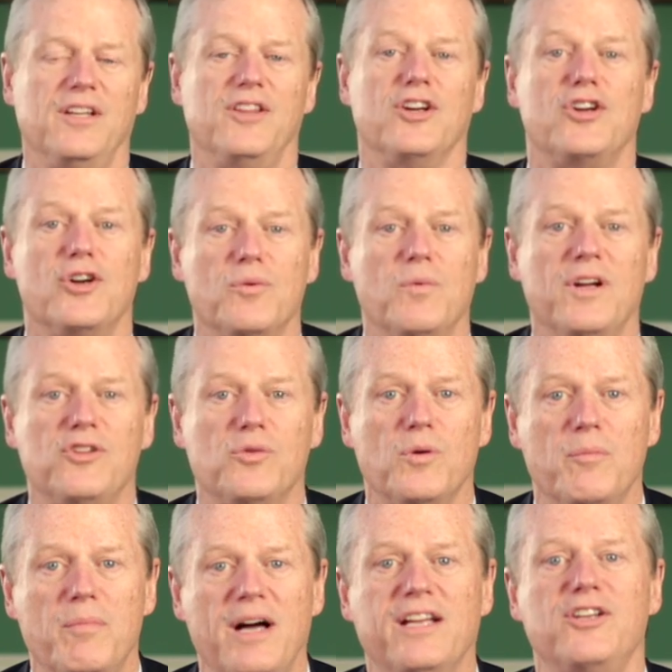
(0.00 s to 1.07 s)
The good ones
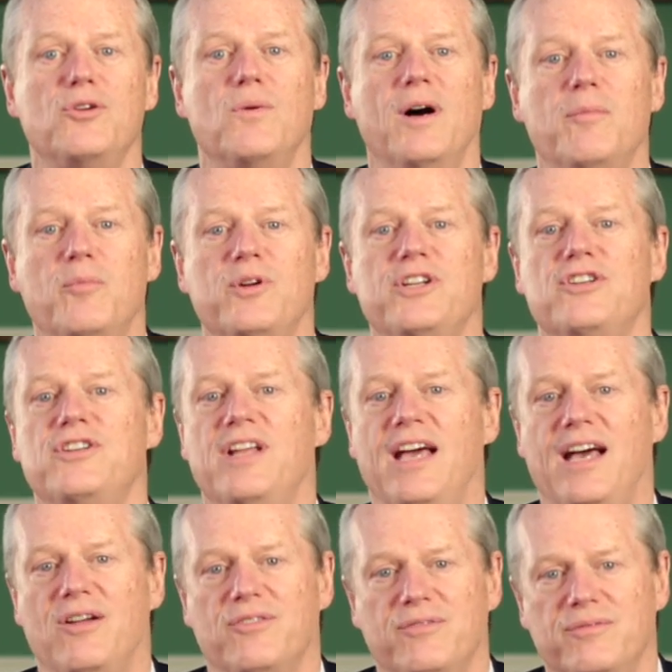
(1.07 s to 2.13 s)
will buck you up when you're
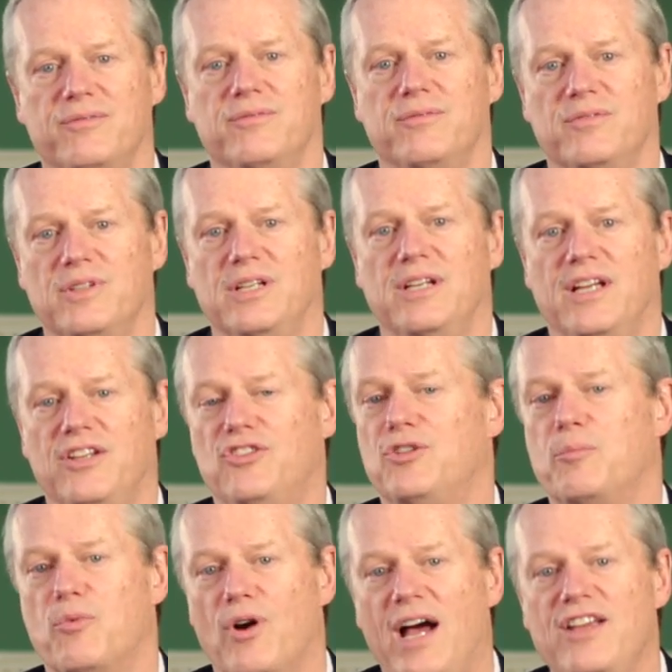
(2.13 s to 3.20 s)
down and
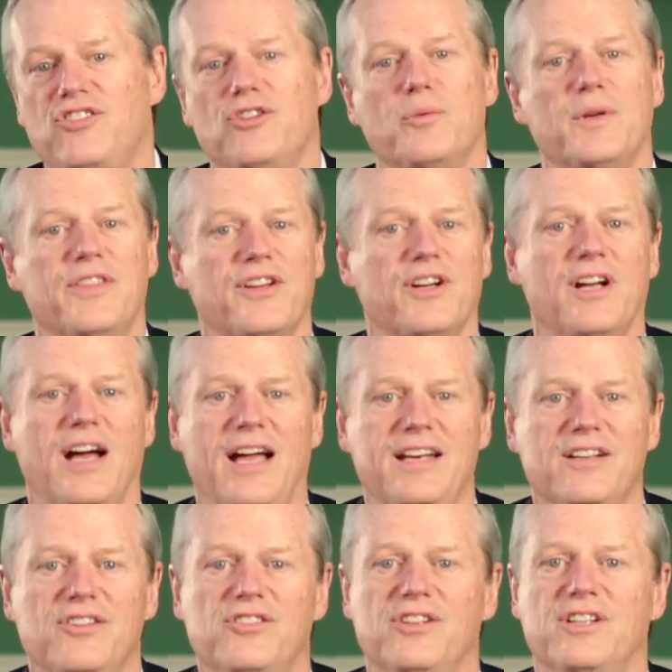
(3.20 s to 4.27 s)
surprise you with their
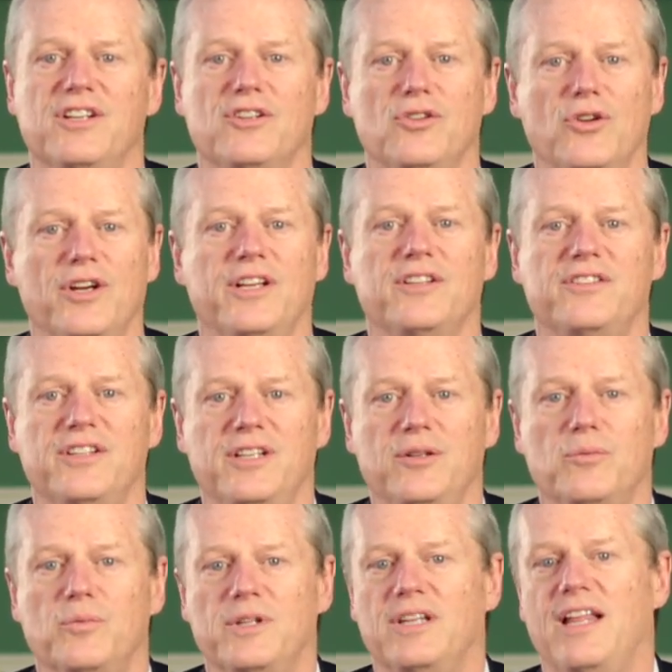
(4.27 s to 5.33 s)
kindness and their loyalty
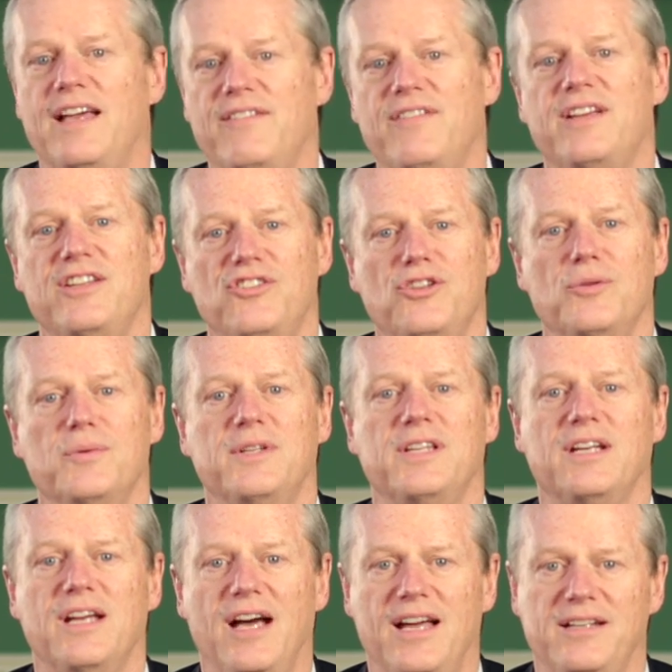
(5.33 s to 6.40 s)
when life hits you in
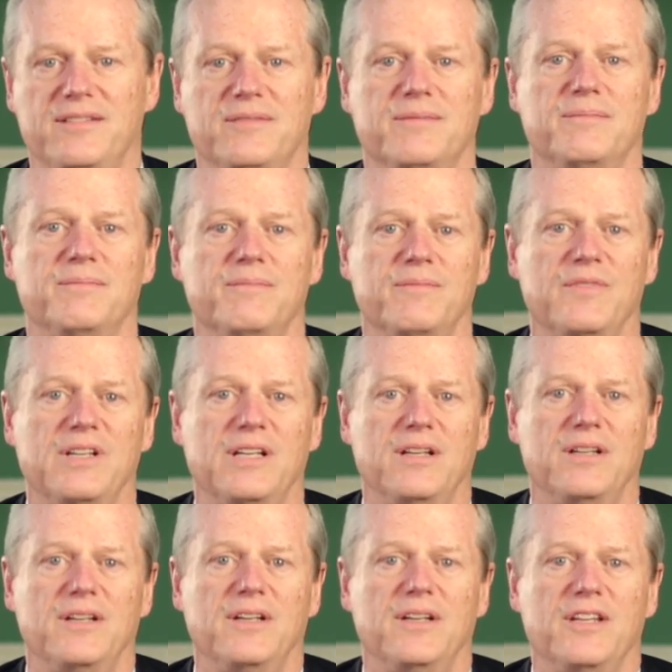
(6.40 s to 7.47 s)
the gut.
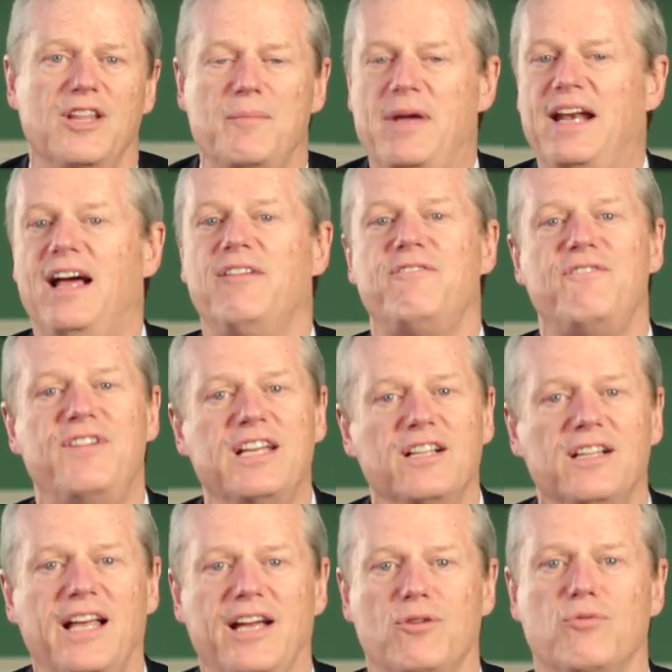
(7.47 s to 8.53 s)
They may not feel
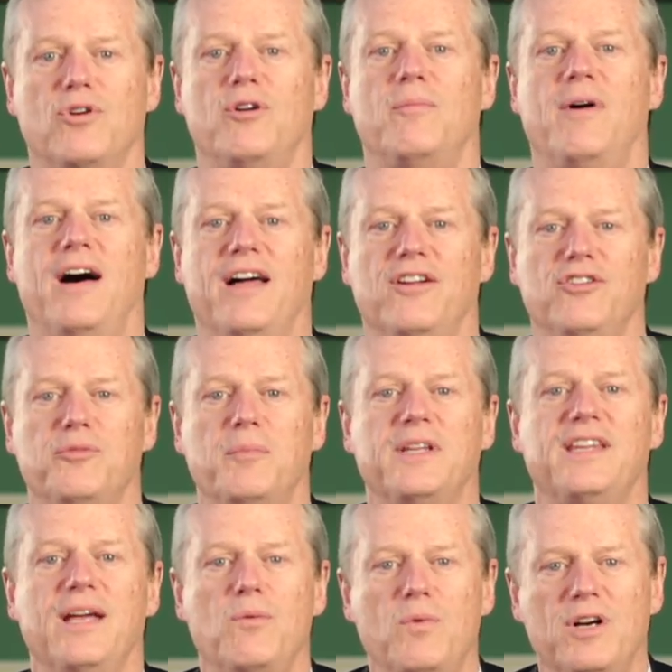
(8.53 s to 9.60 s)
like role models,
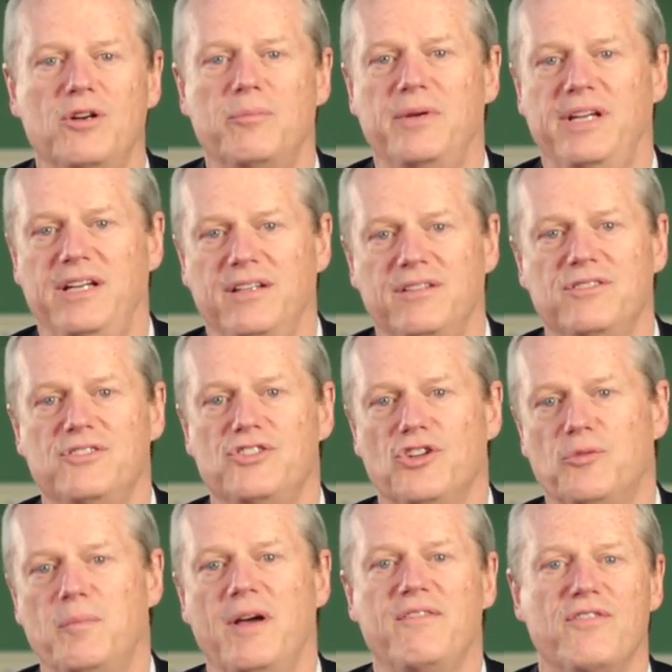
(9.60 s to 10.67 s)
but they will be,
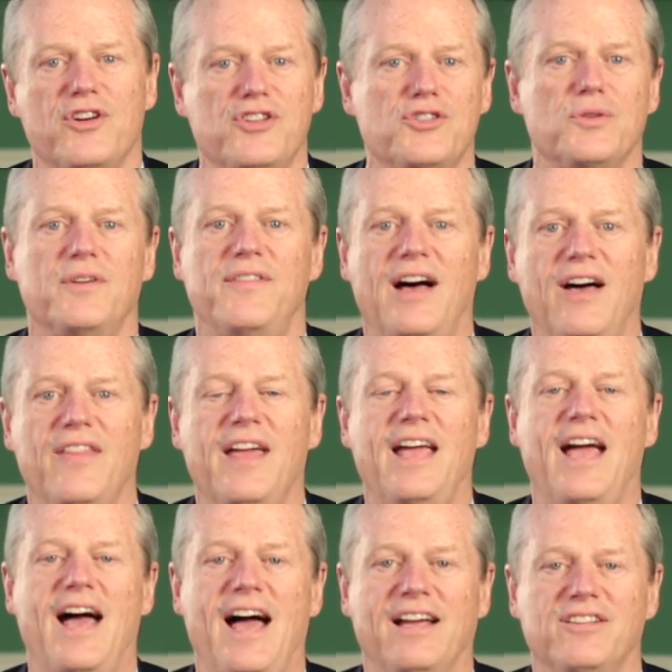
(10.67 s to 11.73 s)
just by virtue of how
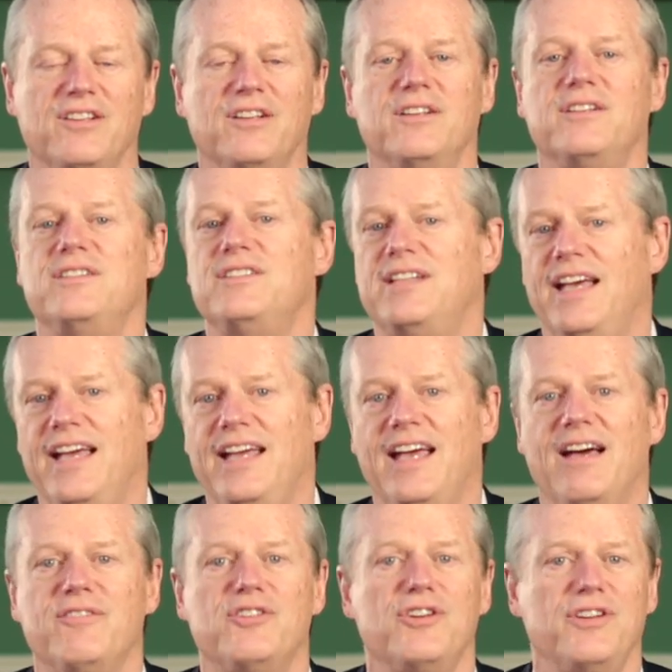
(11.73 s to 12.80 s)
they act day
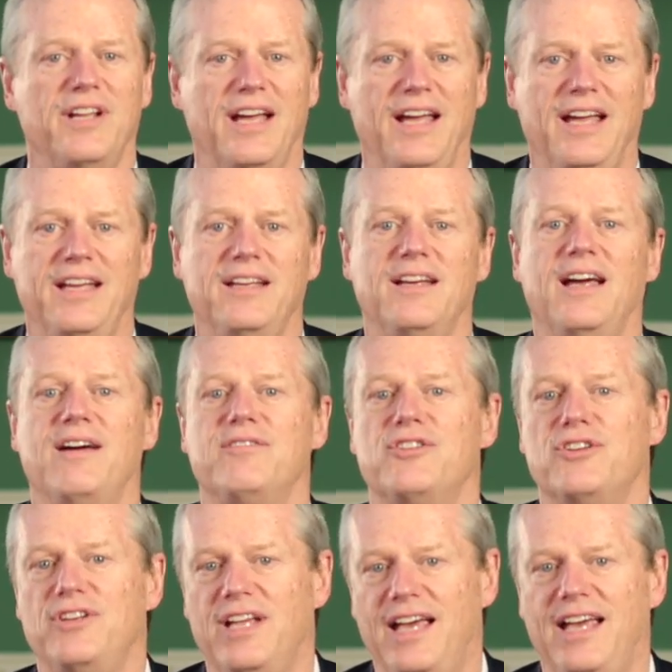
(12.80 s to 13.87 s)
after day
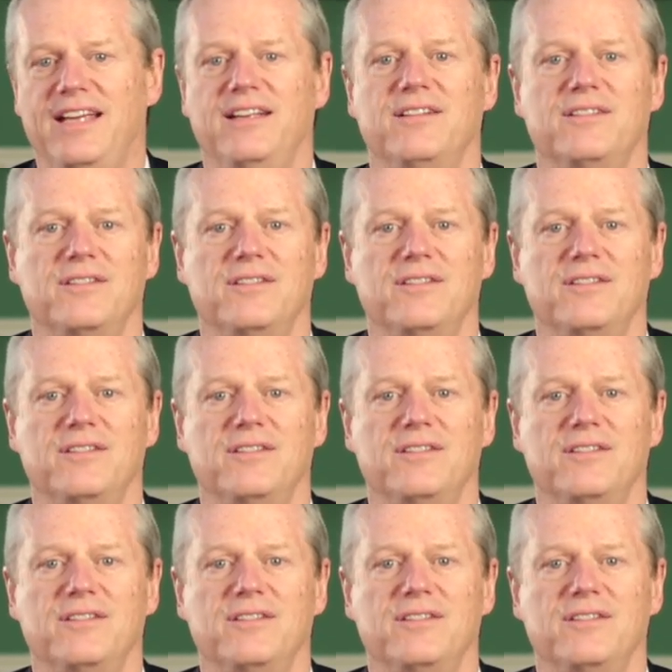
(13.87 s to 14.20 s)
after day.